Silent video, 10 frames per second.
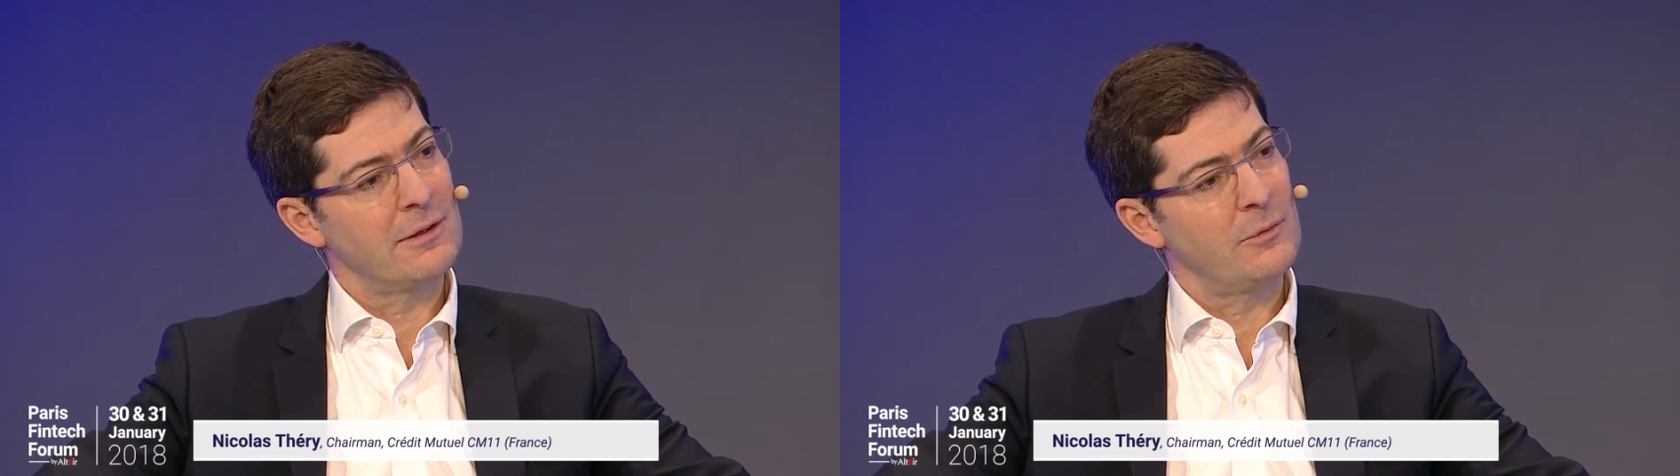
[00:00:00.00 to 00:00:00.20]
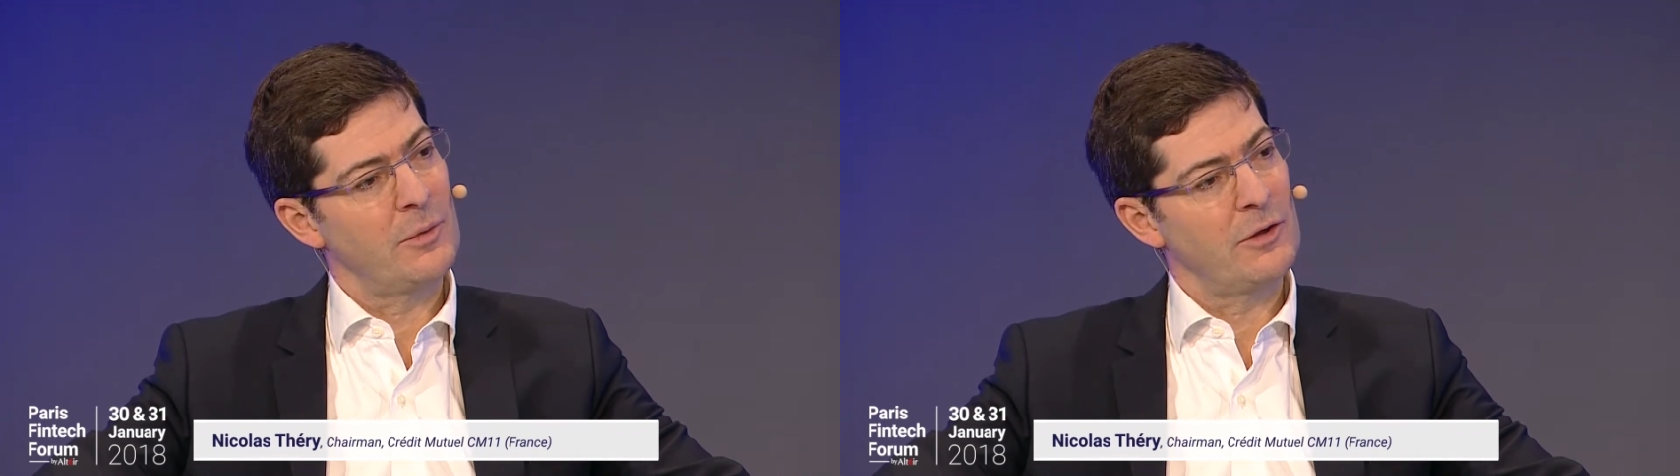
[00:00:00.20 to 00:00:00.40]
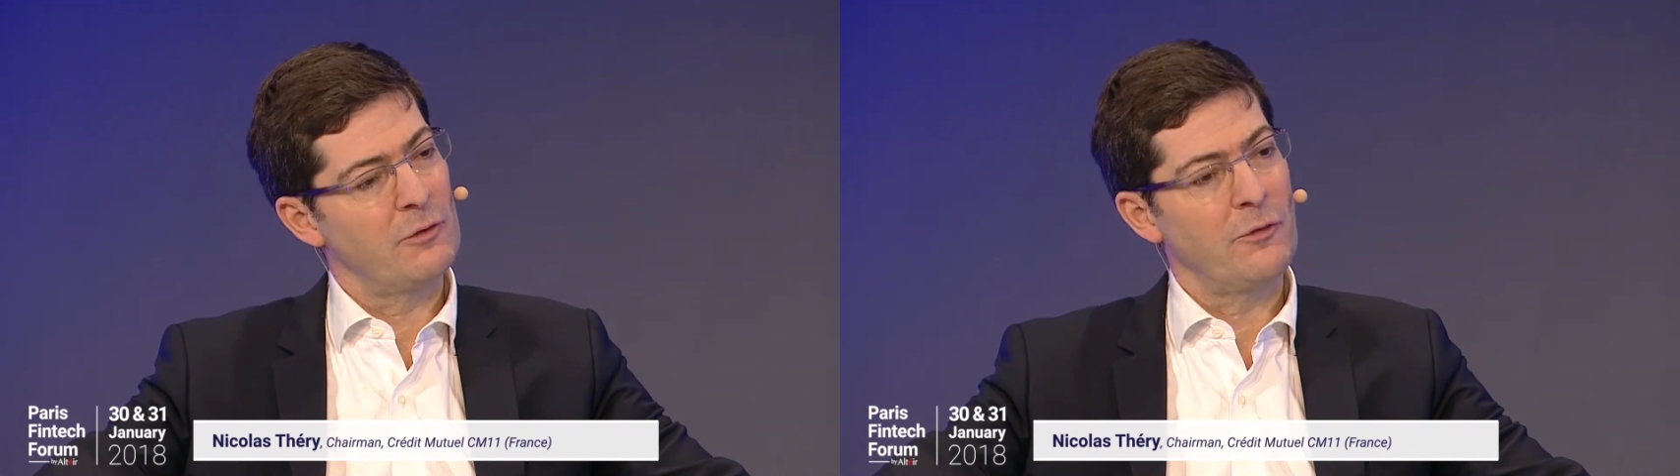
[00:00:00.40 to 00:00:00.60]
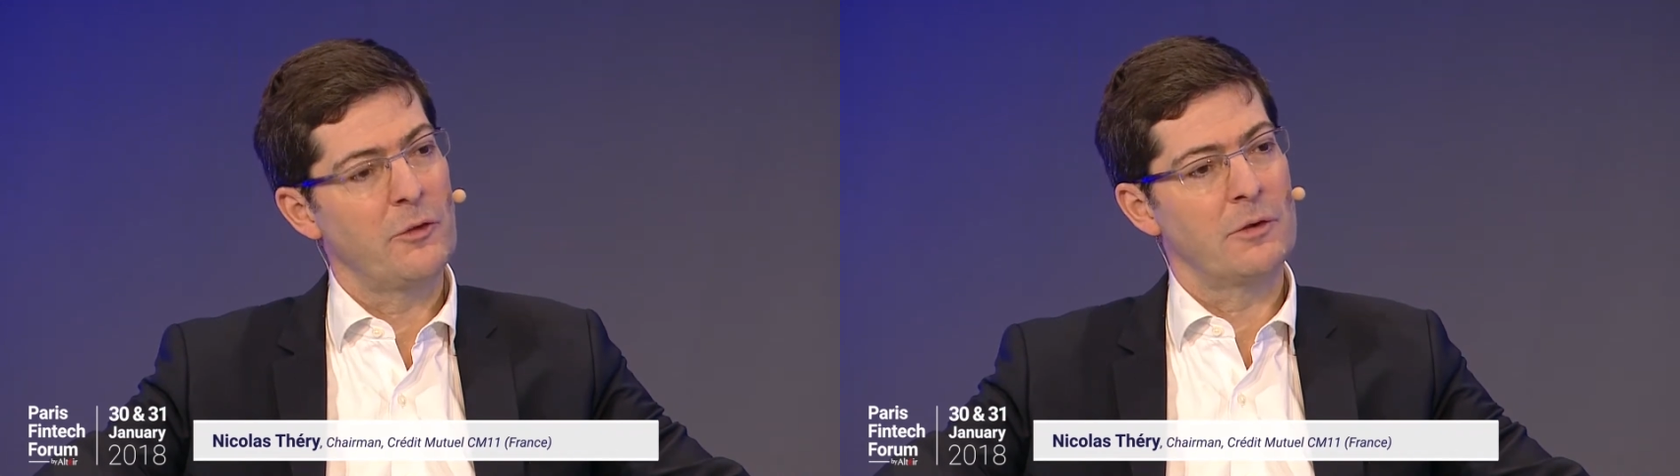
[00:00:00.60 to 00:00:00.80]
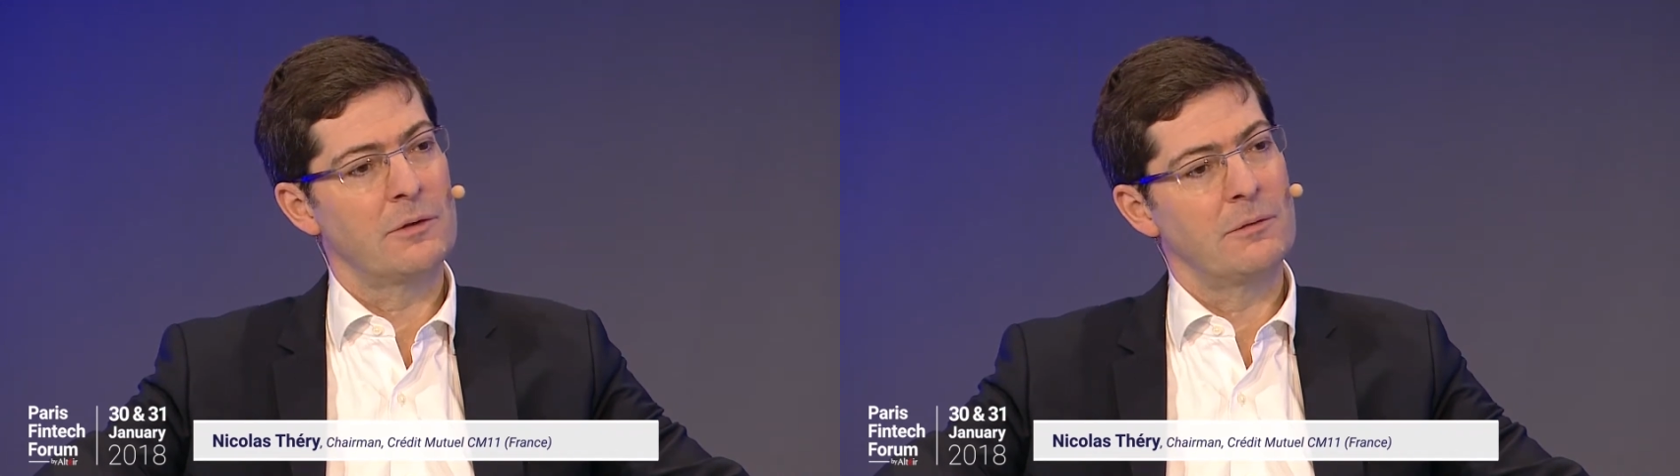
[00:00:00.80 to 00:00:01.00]
We are the
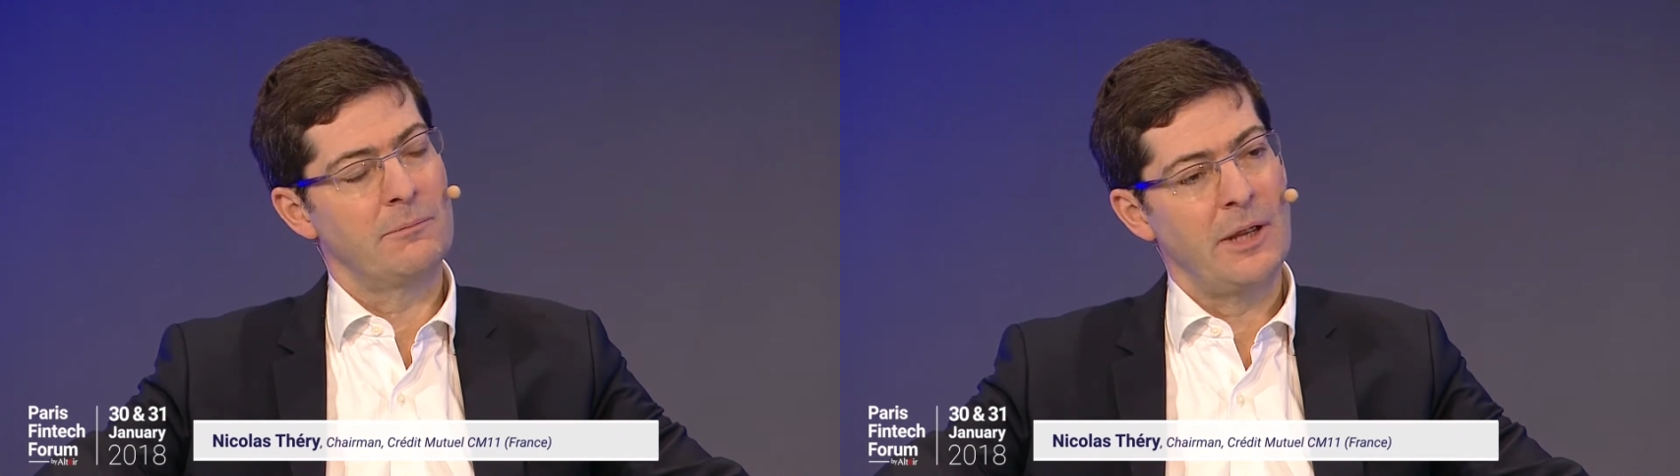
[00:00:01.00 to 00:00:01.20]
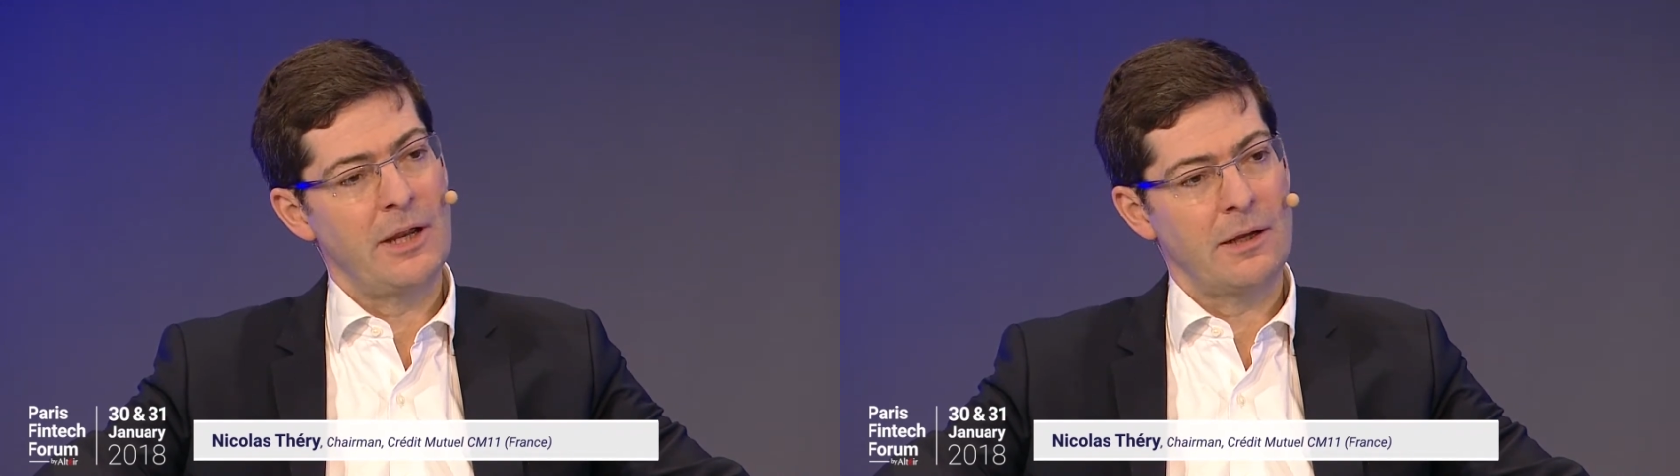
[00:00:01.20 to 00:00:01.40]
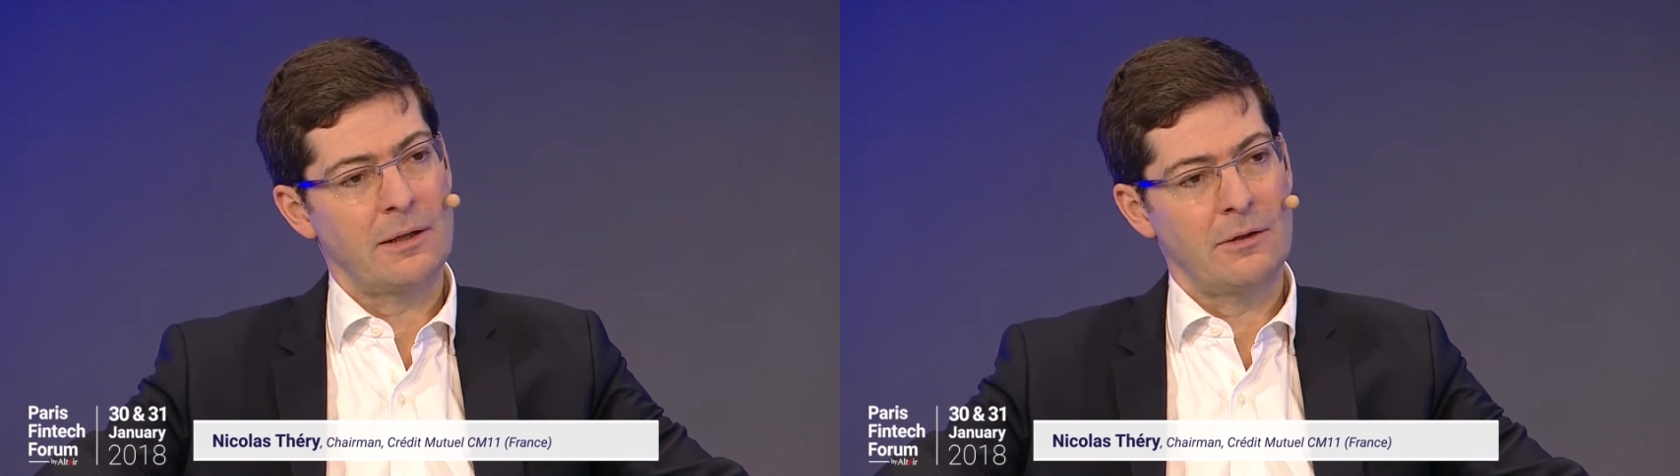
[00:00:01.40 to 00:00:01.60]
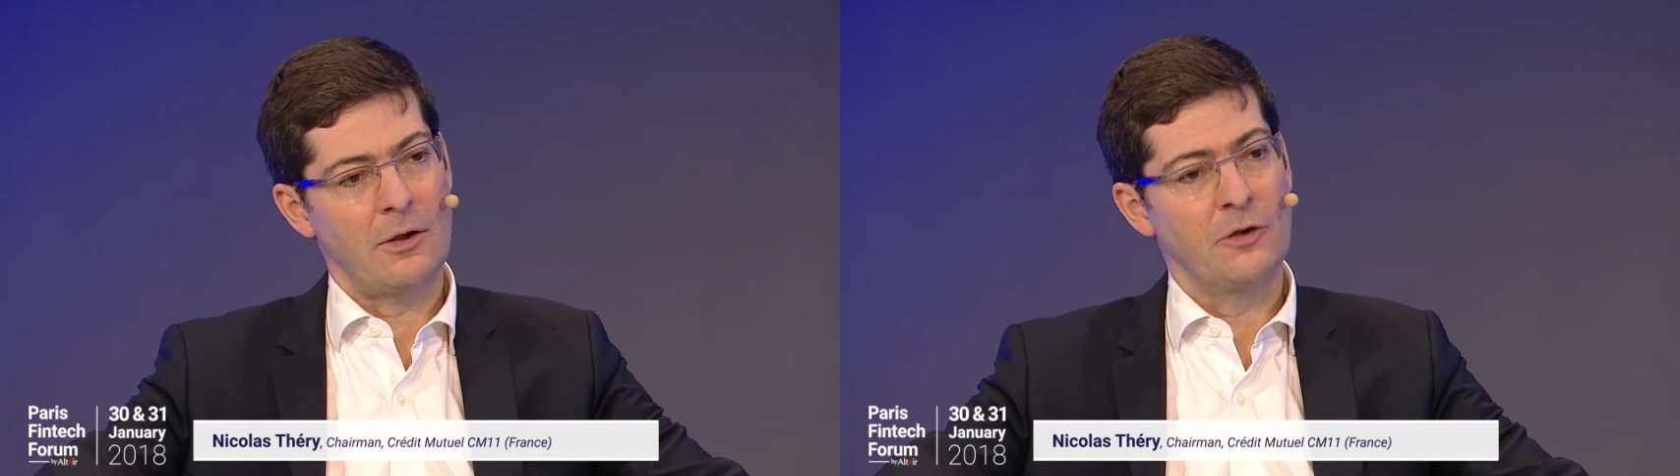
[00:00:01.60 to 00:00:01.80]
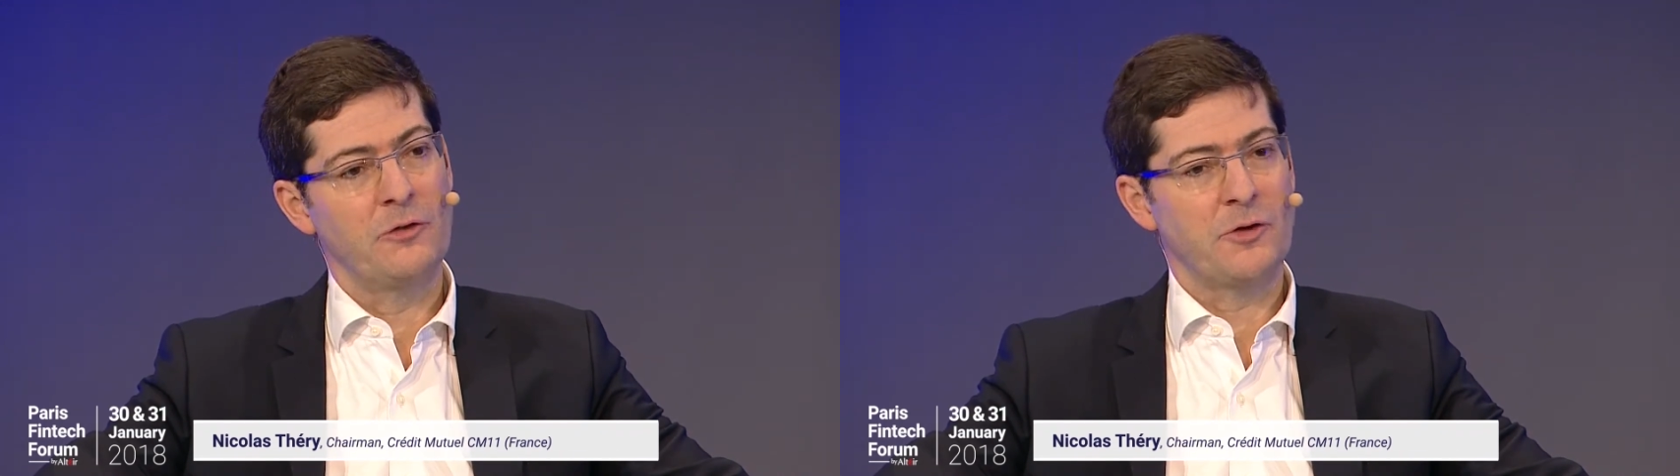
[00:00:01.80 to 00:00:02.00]
third bank
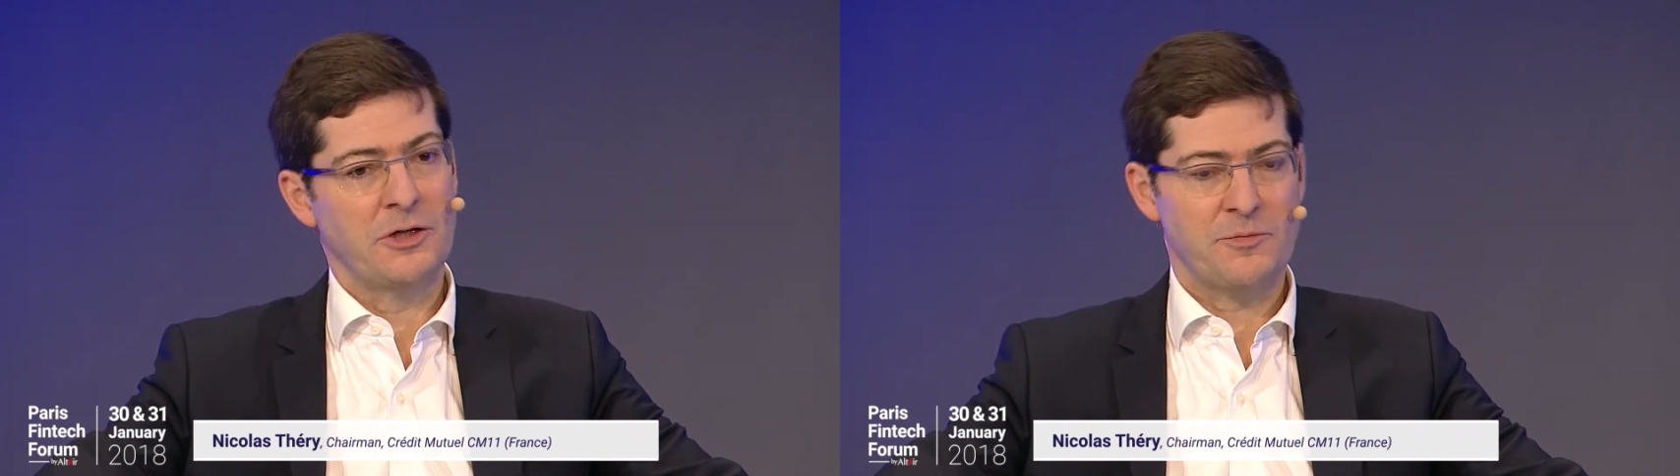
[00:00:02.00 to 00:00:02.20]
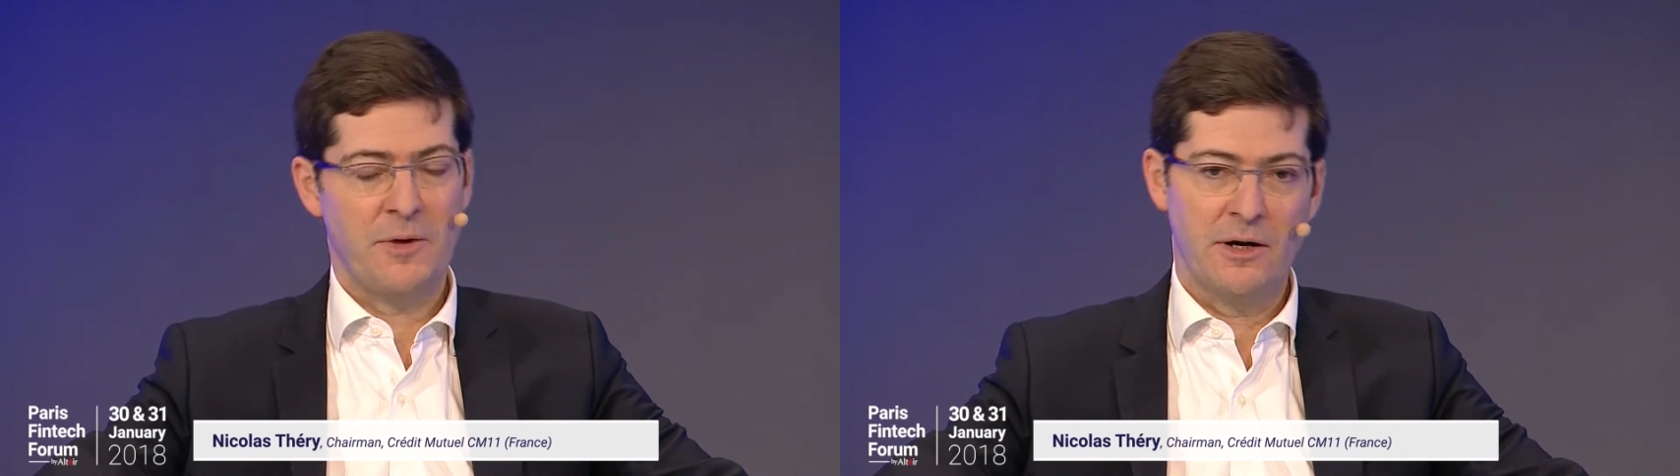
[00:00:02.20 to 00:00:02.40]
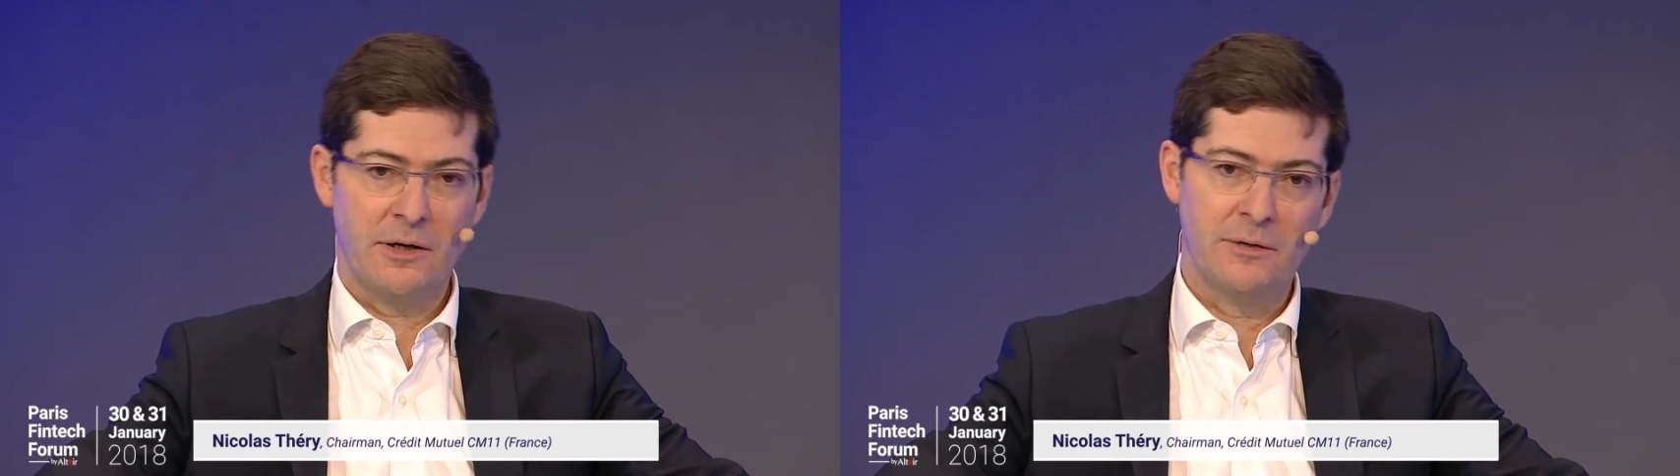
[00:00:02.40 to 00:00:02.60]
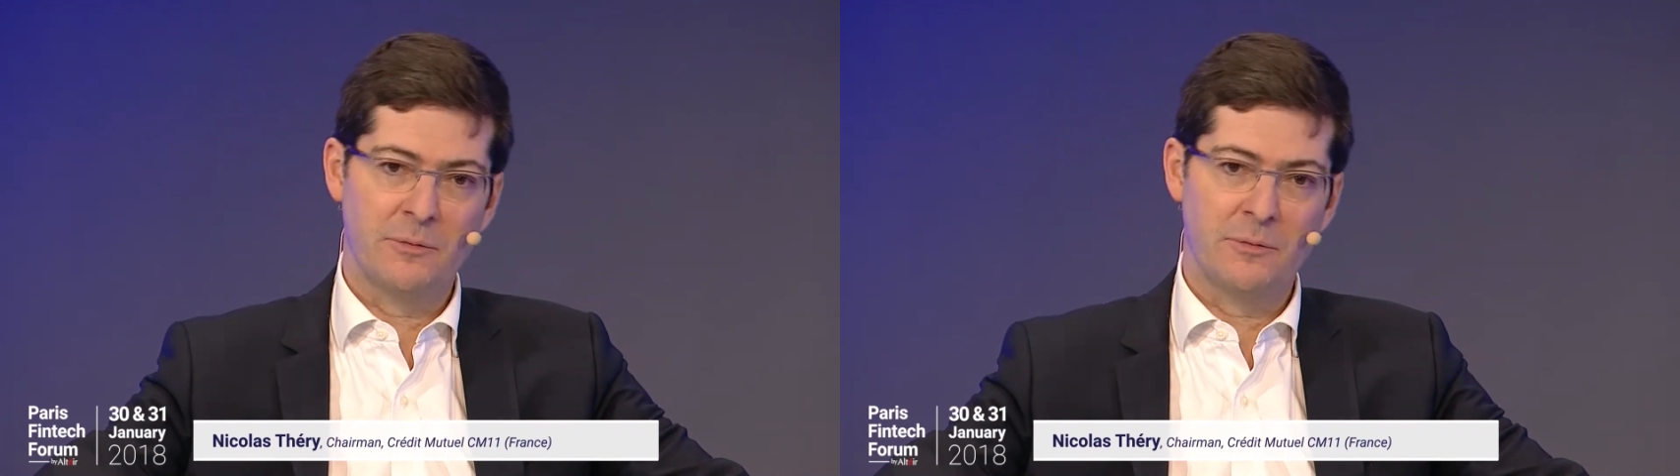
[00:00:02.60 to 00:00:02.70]
on the French market.